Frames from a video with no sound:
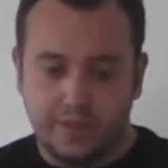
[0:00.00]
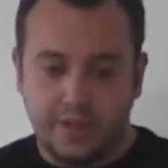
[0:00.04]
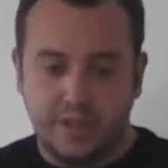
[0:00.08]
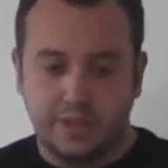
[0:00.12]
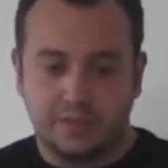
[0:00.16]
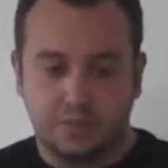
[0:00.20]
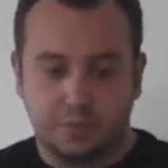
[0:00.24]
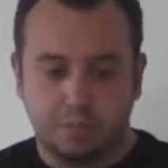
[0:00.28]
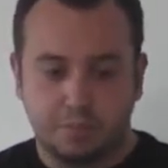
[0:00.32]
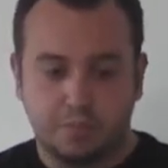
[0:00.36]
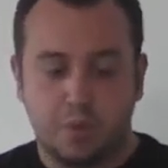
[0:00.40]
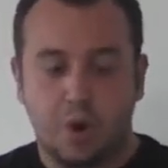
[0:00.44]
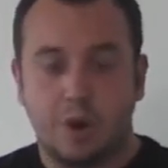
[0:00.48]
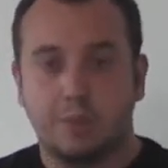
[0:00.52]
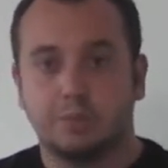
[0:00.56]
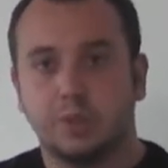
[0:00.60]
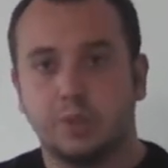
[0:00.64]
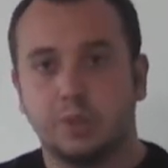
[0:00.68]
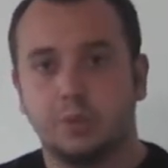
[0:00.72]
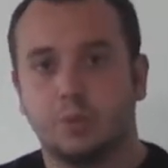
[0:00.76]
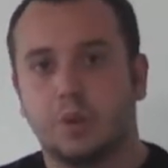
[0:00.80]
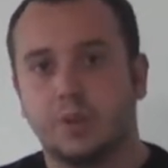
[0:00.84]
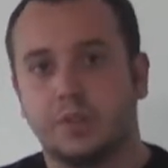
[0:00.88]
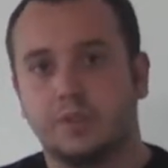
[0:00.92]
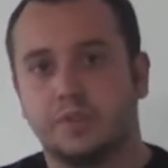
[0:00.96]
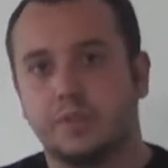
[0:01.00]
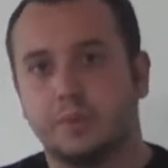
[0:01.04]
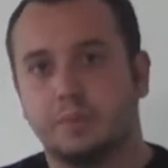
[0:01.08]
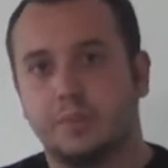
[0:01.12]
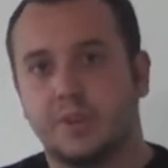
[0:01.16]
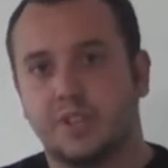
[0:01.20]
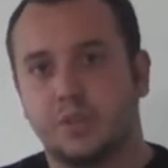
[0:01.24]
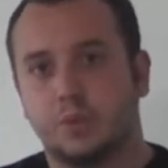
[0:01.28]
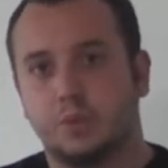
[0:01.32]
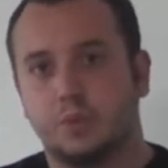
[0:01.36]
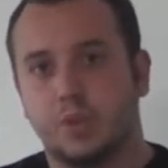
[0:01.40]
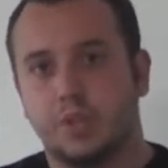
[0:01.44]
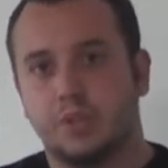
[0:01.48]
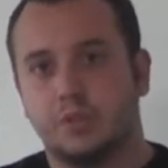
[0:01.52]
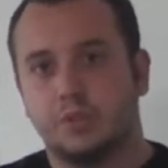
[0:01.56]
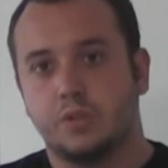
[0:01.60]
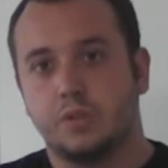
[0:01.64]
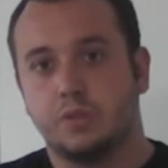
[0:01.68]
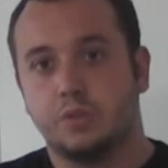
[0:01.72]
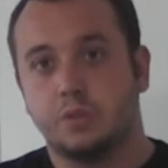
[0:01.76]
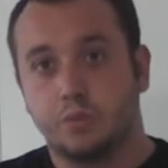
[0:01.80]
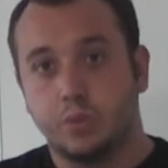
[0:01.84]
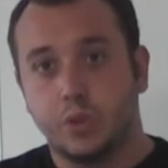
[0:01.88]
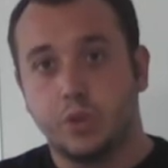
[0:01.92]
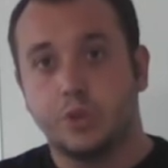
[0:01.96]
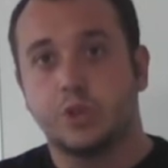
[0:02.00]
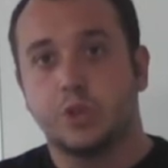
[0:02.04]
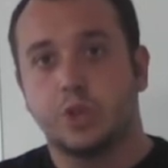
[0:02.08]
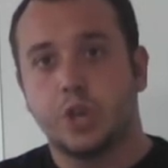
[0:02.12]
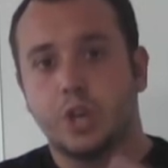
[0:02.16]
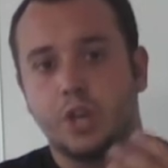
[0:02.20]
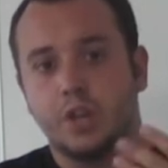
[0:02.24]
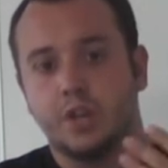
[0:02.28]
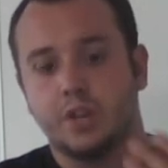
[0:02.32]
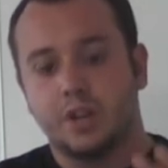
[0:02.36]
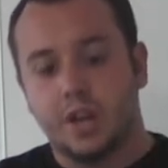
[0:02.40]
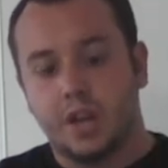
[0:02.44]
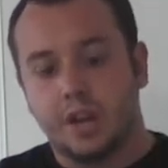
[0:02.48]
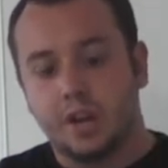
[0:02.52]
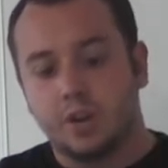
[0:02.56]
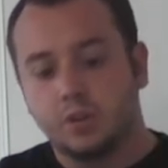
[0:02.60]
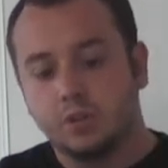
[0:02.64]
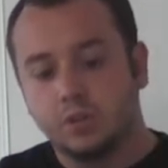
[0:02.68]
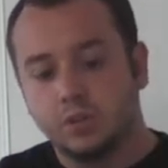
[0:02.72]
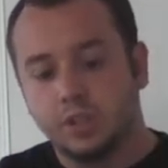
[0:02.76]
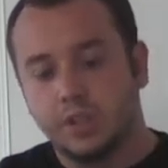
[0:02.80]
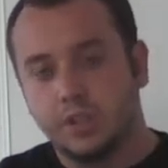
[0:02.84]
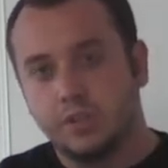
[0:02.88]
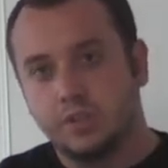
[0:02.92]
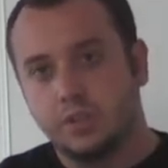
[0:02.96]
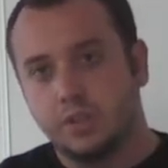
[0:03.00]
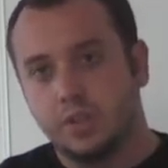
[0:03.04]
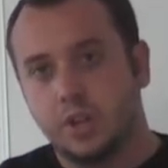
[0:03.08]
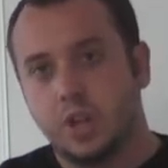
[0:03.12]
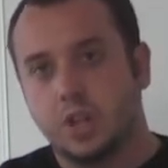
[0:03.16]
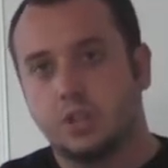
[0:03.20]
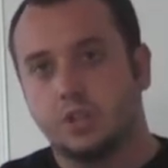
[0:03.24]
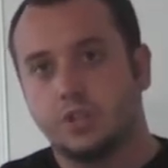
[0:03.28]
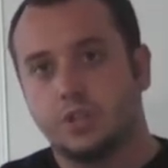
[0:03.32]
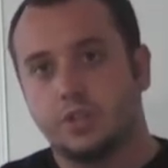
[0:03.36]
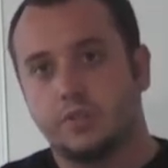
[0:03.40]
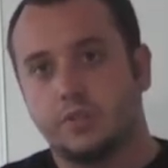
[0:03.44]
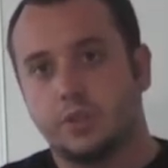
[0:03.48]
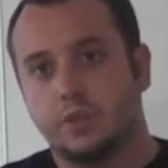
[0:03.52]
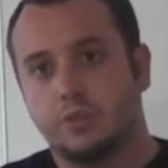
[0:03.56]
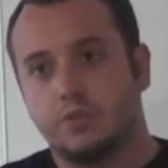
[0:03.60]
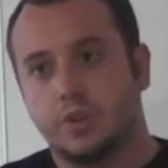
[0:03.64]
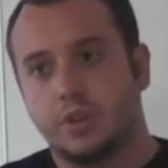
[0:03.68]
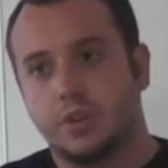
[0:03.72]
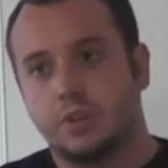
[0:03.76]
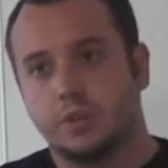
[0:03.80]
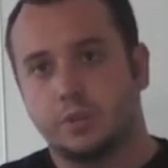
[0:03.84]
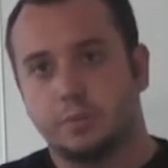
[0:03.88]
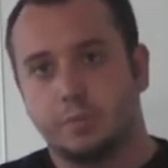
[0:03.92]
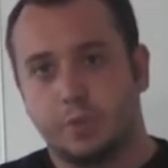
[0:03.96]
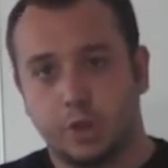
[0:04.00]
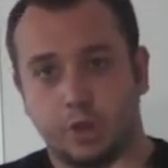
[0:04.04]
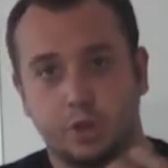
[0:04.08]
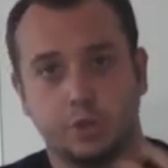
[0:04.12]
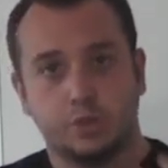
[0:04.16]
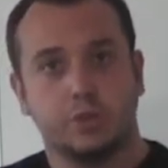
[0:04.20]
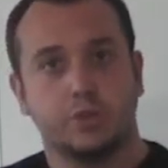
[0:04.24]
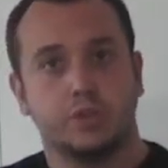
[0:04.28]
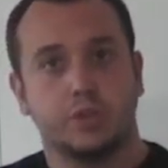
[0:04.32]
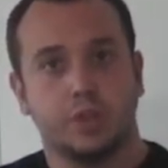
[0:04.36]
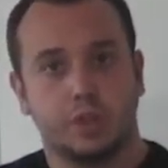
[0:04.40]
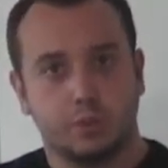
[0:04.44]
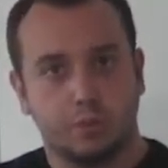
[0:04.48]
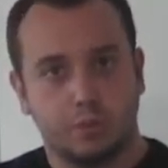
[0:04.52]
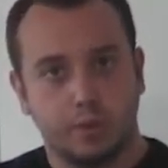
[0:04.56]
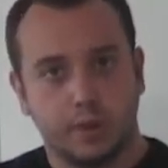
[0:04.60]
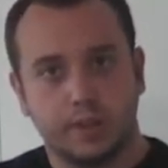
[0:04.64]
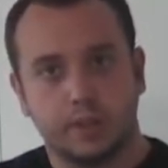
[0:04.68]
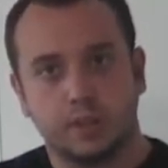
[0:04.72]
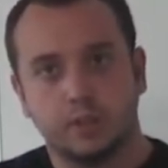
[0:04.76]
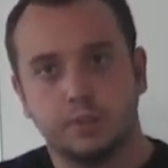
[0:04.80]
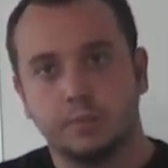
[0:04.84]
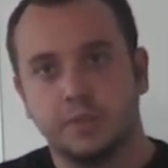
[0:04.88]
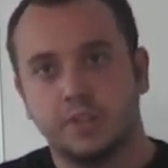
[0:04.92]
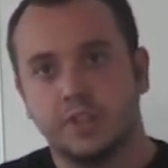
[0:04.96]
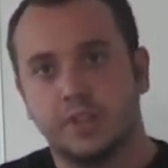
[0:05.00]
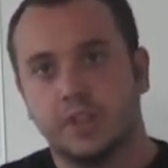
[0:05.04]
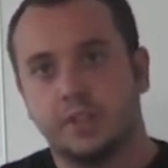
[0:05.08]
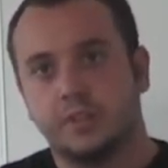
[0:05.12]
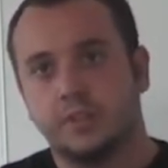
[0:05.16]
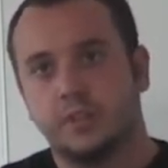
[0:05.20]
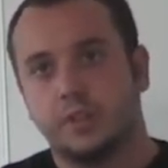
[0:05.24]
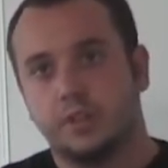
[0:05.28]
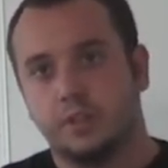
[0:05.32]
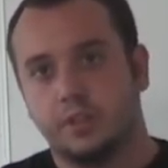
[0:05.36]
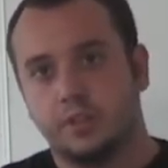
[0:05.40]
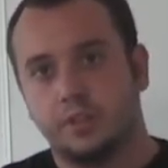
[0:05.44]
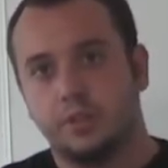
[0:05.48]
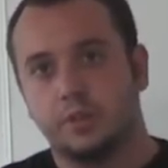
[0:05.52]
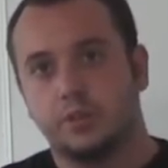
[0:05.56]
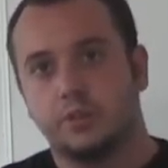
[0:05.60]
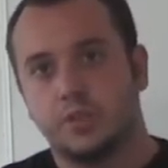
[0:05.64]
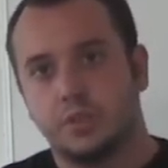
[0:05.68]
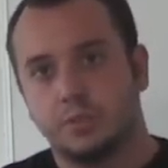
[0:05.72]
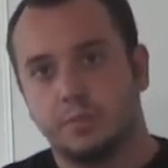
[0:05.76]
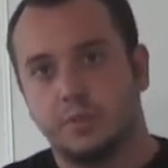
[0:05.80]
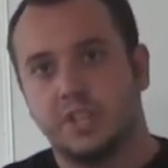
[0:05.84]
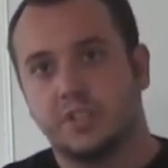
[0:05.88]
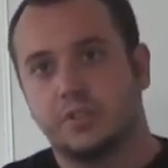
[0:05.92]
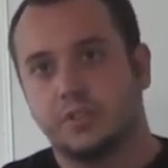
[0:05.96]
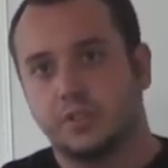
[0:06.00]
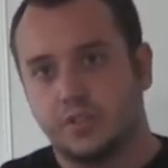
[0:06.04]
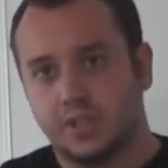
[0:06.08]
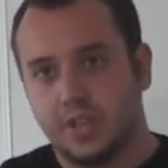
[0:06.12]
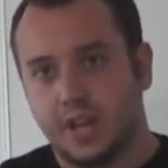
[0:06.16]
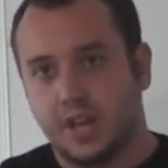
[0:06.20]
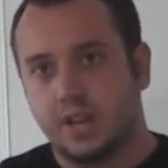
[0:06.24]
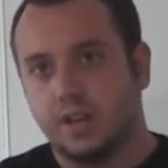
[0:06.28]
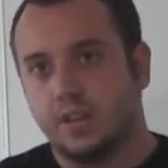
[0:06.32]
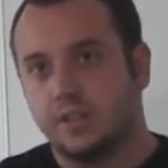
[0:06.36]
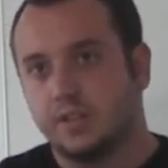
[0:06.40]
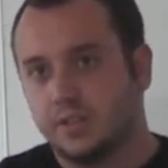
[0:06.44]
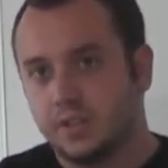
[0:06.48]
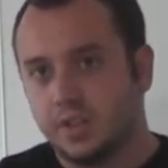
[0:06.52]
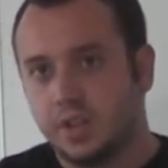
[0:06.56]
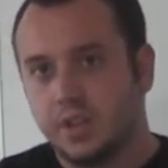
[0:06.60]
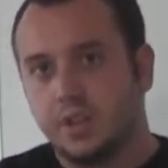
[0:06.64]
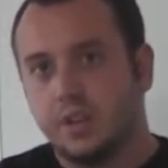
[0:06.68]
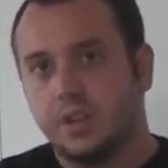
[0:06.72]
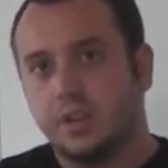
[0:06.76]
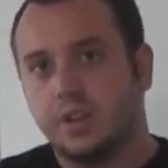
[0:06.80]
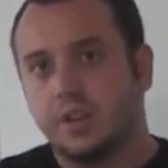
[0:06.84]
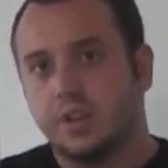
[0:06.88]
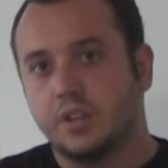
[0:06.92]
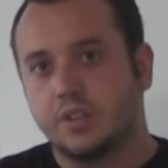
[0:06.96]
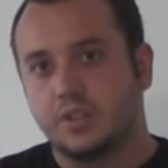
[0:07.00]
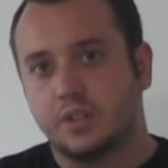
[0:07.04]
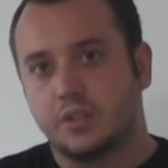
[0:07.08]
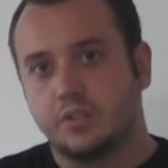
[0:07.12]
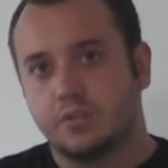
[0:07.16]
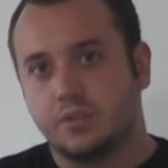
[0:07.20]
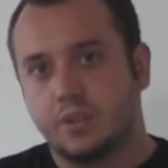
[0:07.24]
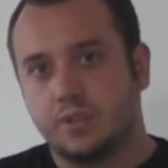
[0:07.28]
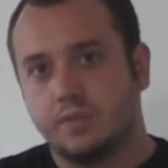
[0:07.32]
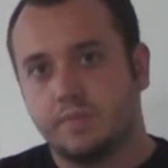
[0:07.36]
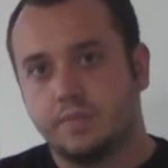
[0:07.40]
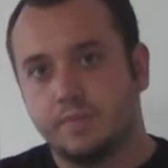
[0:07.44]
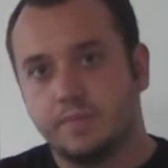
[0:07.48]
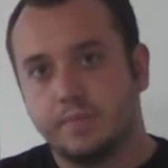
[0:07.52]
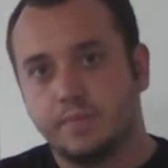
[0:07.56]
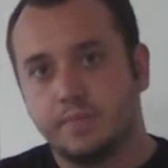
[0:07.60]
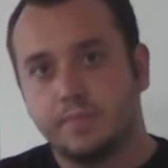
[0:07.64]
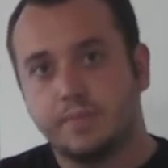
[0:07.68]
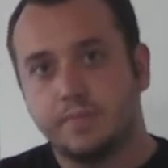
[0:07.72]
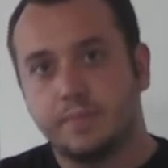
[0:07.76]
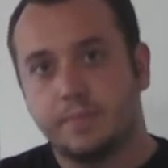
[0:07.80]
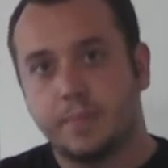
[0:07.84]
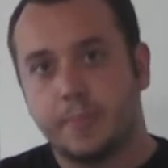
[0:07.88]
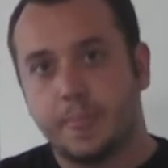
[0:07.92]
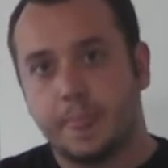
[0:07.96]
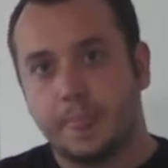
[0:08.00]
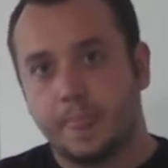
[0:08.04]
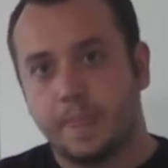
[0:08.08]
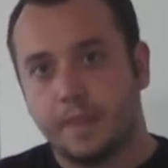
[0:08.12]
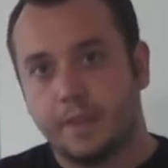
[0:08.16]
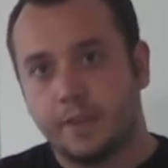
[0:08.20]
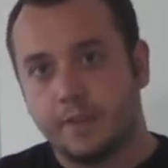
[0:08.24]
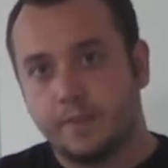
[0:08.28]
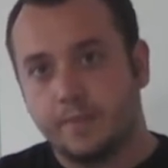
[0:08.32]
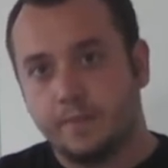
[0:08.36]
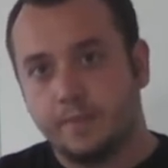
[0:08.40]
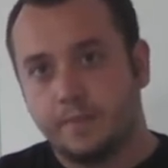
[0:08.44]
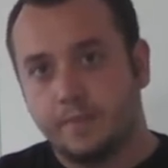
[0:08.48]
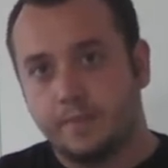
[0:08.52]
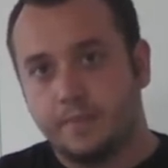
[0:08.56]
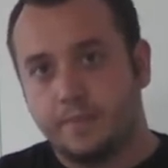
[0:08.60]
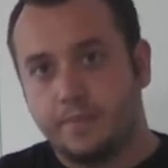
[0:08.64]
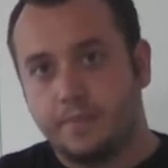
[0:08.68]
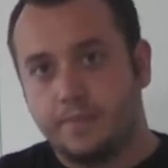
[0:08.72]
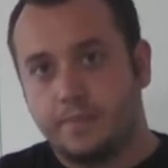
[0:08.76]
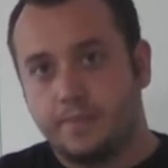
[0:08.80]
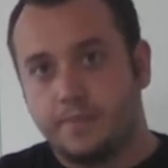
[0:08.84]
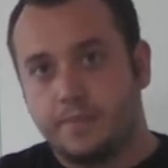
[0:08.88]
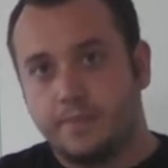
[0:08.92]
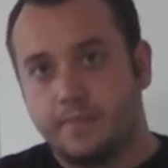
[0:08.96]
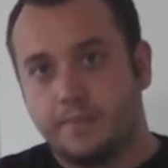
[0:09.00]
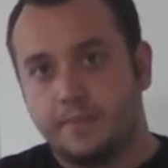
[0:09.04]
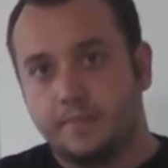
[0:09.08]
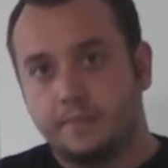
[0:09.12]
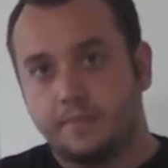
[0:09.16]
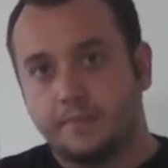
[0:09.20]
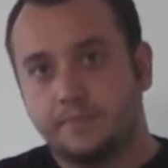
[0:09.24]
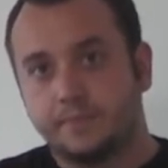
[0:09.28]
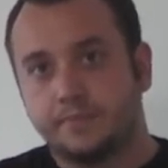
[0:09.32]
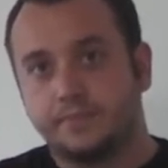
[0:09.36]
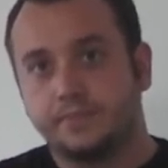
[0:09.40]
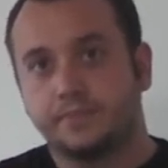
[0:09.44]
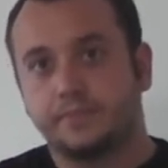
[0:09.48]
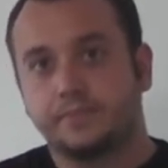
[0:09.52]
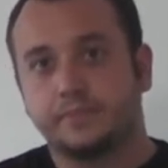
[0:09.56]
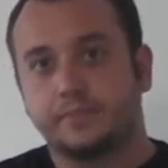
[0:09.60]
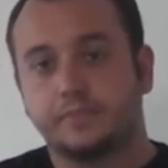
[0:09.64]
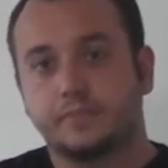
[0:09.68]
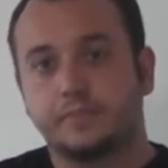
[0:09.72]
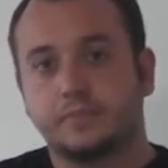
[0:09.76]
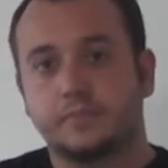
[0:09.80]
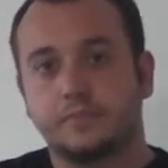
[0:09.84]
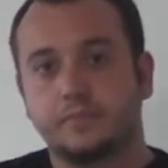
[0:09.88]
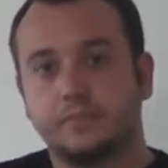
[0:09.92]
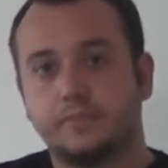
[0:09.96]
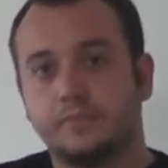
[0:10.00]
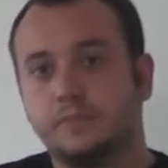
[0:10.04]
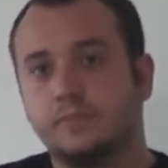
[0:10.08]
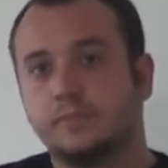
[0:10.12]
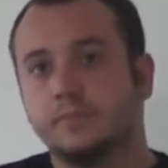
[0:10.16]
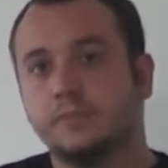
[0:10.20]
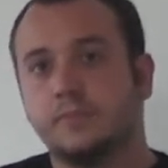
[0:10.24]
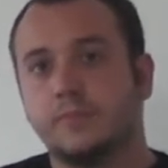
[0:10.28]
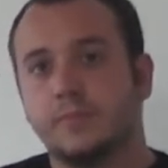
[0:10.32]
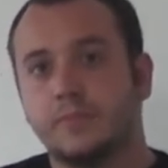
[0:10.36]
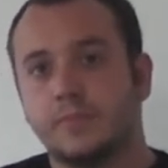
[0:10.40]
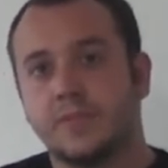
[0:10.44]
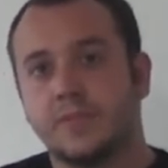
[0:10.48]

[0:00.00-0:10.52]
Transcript: that's probably one of the best ways to enrich not only the knowledge of the trainers but also the curriculum in that in those debate societies, etc. How is debate perceived in Macedonia?